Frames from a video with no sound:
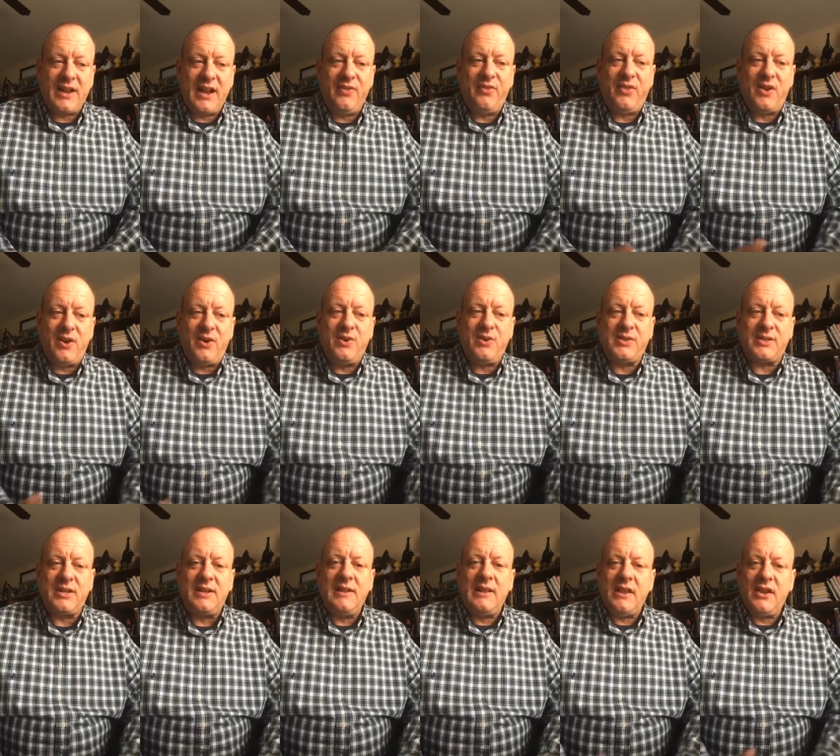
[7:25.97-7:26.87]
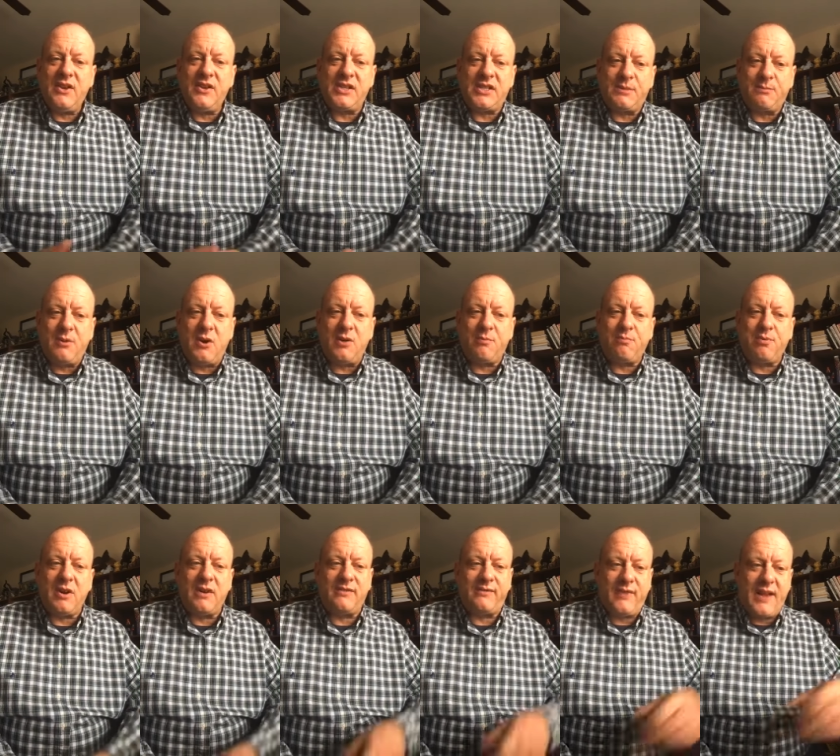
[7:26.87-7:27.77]
and those who spoke
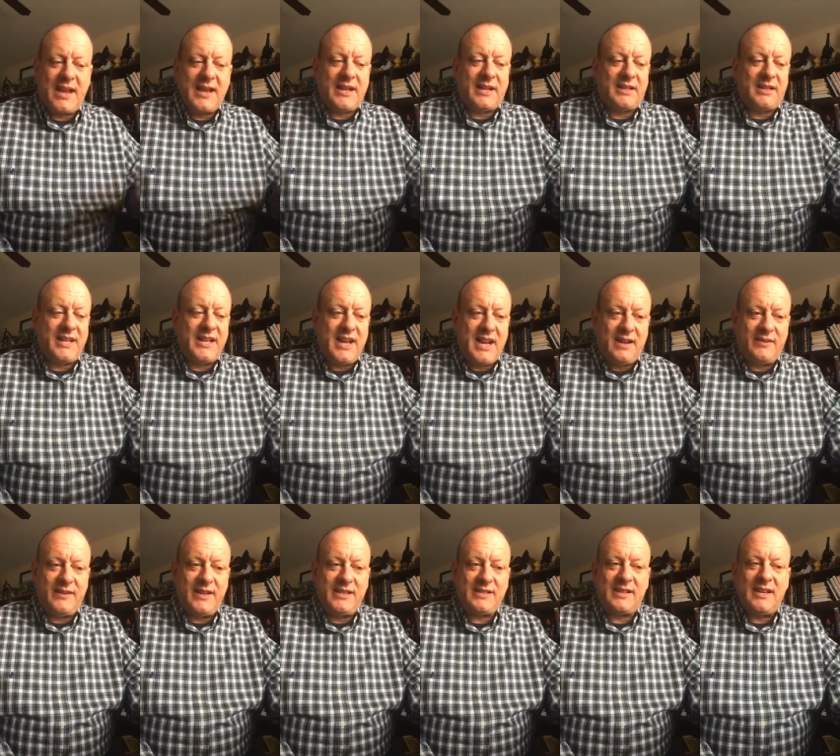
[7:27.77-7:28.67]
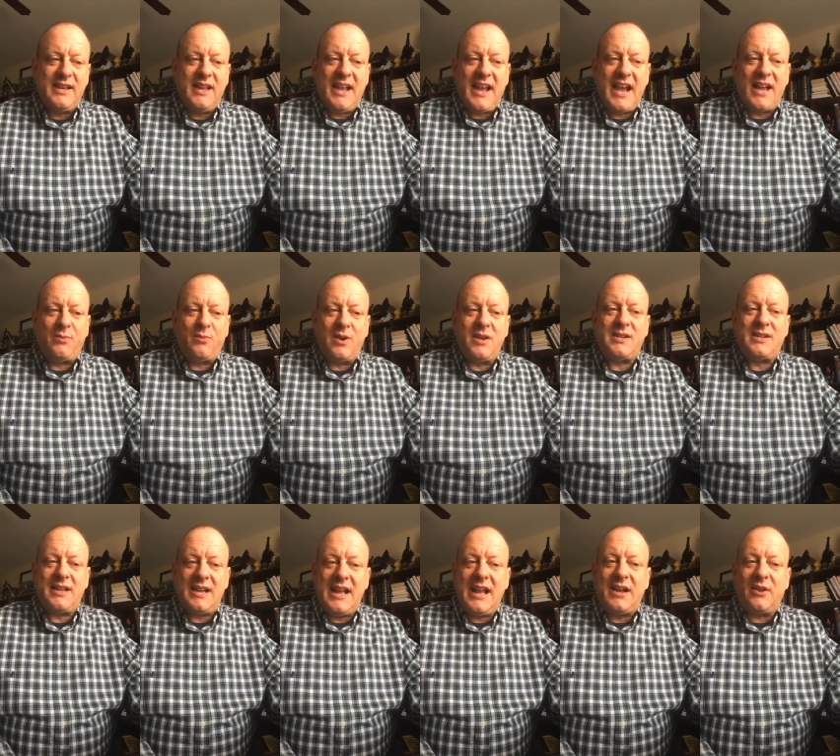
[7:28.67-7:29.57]
prophetically of it and were
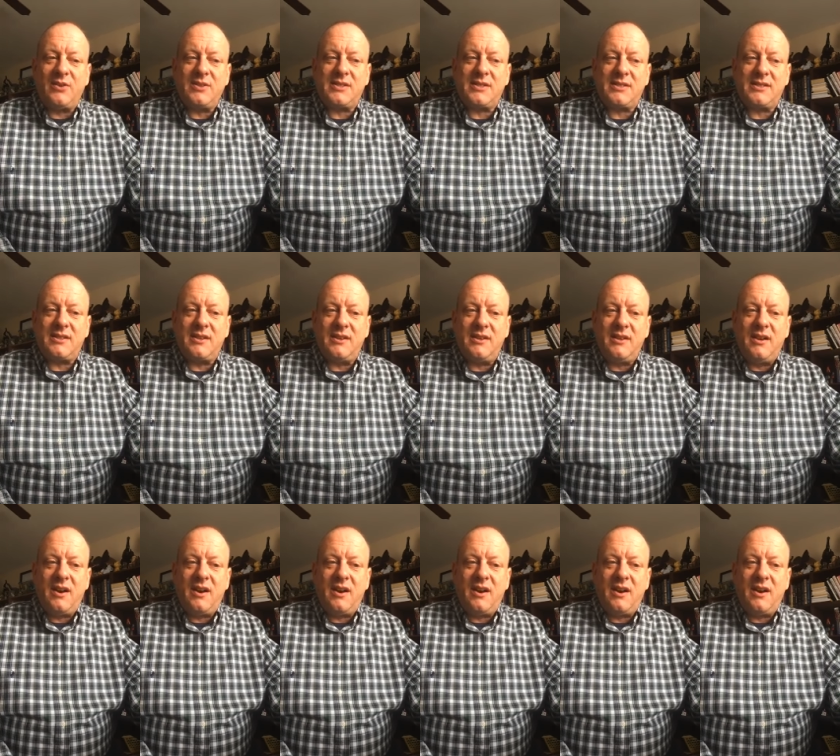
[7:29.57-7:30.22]
denounced